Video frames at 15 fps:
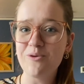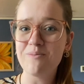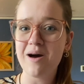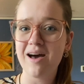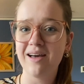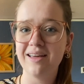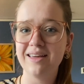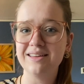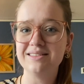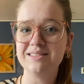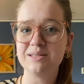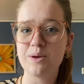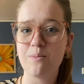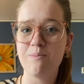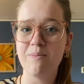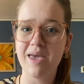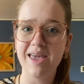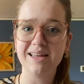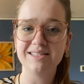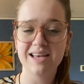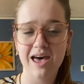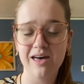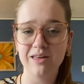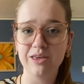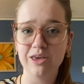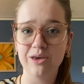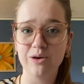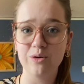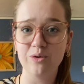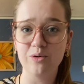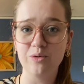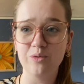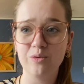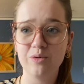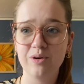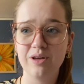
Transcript: mind may tell you,